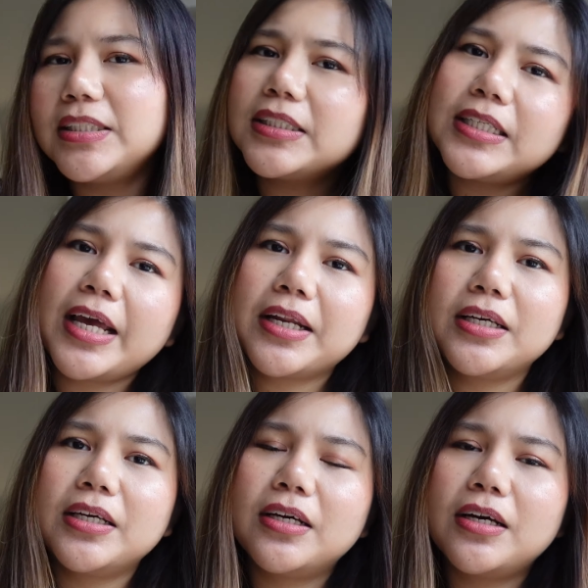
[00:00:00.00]
Just like
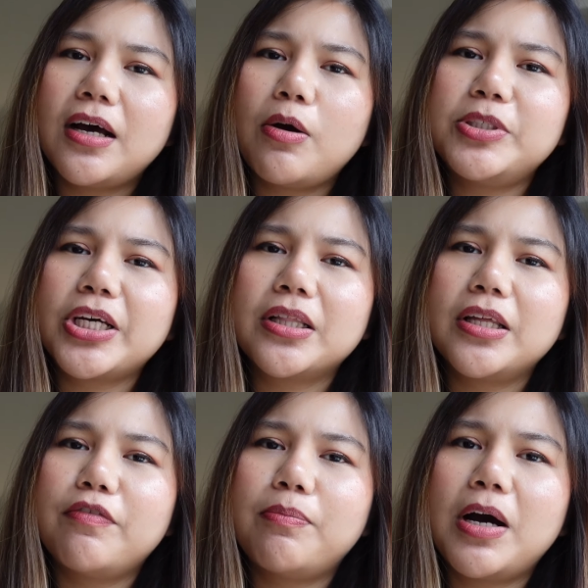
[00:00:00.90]
the
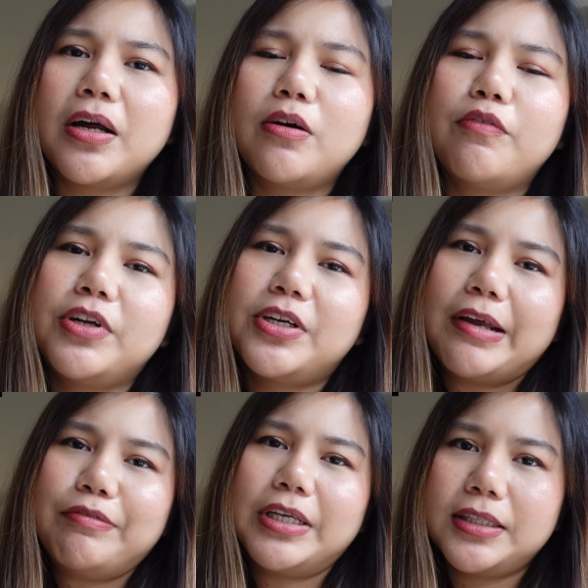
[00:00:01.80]
objective part of the
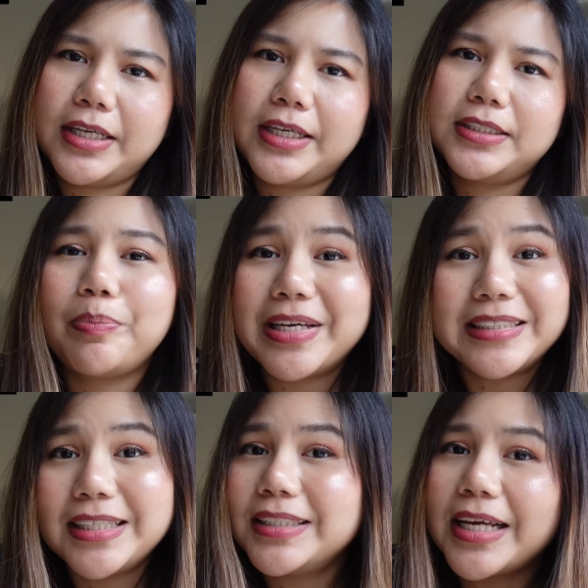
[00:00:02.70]
driving test,
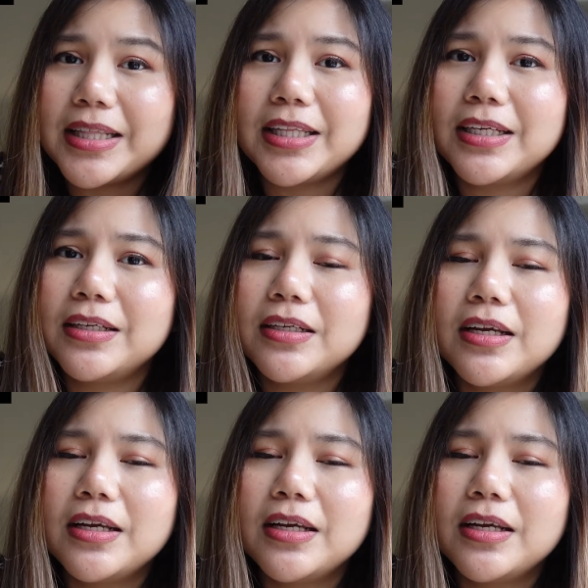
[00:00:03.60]
Pearson Center,